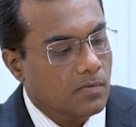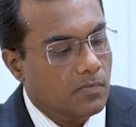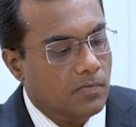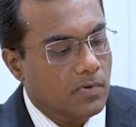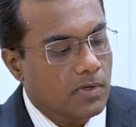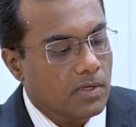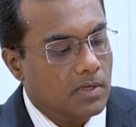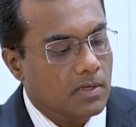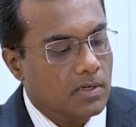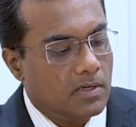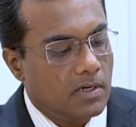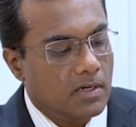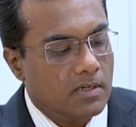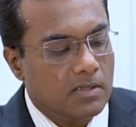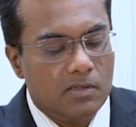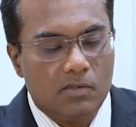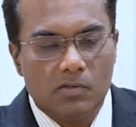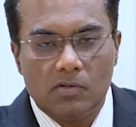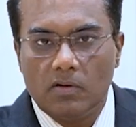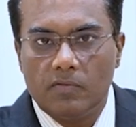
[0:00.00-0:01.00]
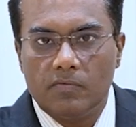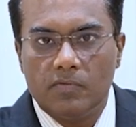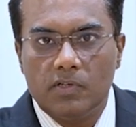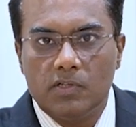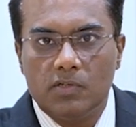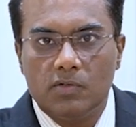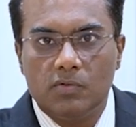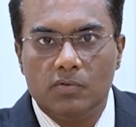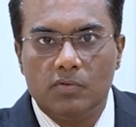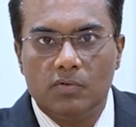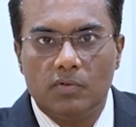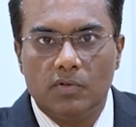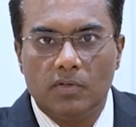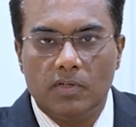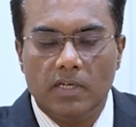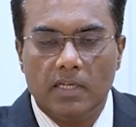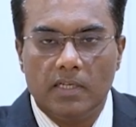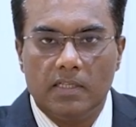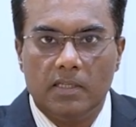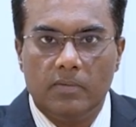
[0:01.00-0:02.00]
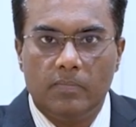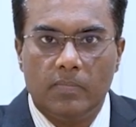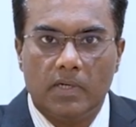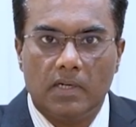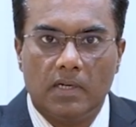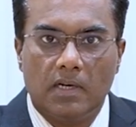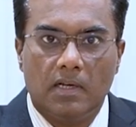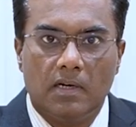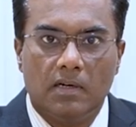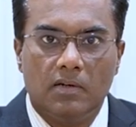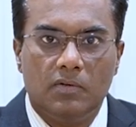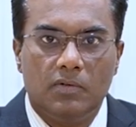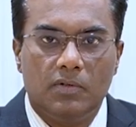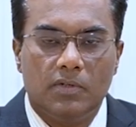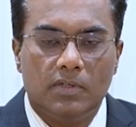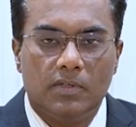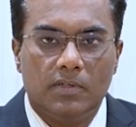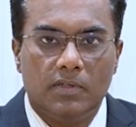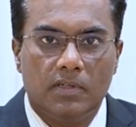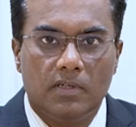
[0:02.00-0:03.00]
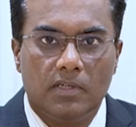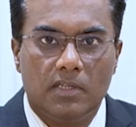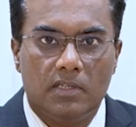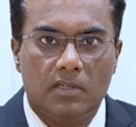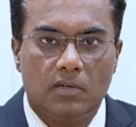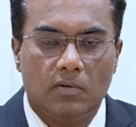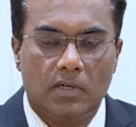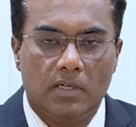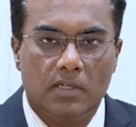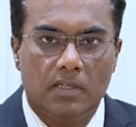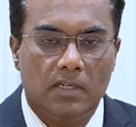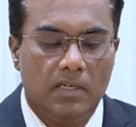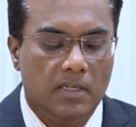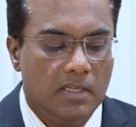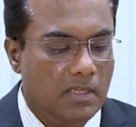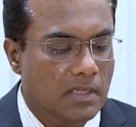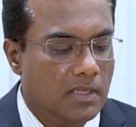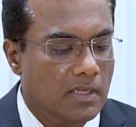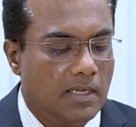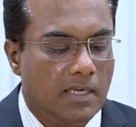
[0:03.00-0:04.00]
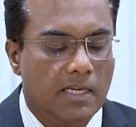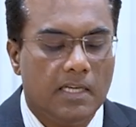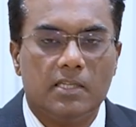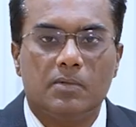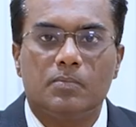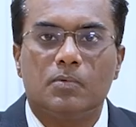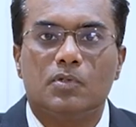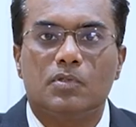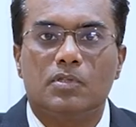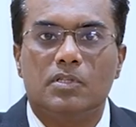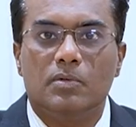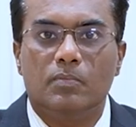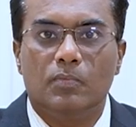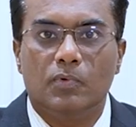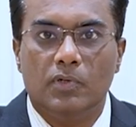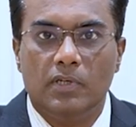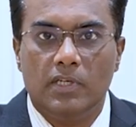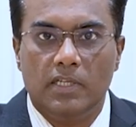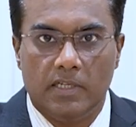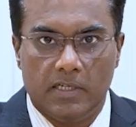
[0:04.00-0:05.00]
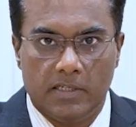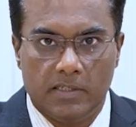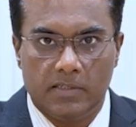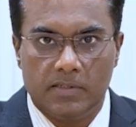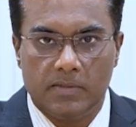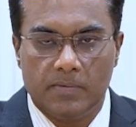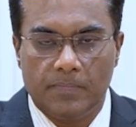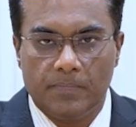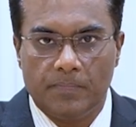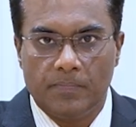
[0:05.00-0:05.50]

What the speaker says: we cut the soft tissue, take the patella out, dislocate the knee, expose the bony ends.